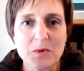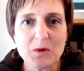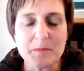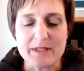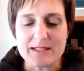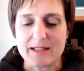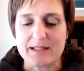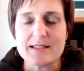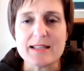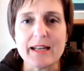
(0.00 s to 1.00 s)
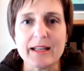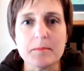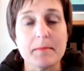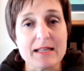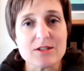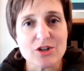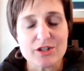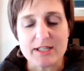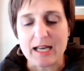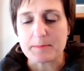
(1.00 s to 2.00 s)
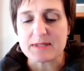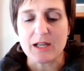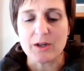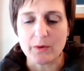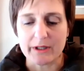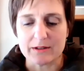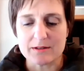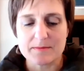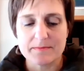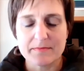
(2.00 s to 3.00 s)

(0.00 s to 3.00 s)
small business selling massage cups and oils.